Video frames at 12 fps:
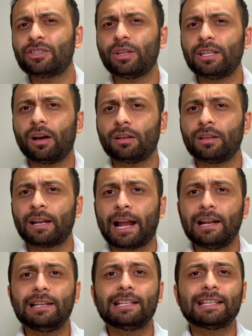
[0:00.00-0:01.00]
on the other
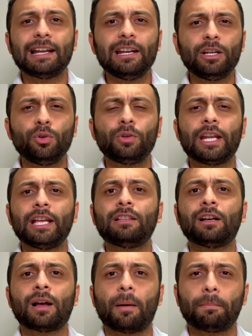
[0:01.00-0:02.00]
hand, decided to take
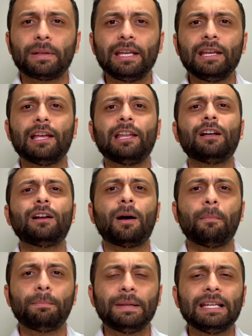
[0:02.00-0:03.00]
the company in a
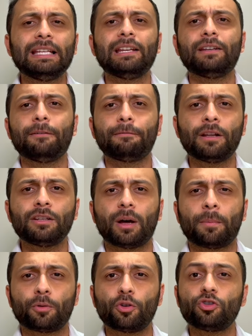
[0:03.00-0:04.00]
completely different
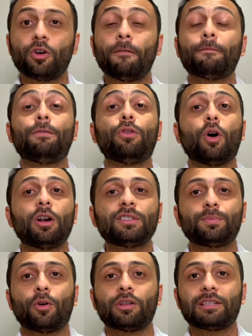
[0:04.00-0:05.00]
approach of not
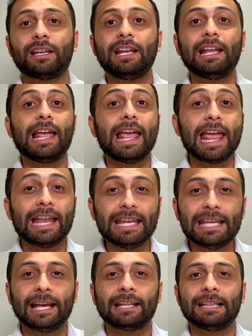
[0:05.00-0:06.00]
sponsoring
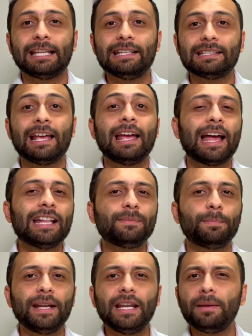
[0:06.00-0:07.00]
any athletes and
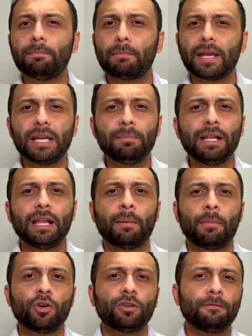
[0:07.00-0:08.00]
spending minimal
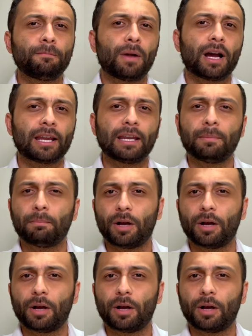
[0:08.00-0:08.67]
amount of marketing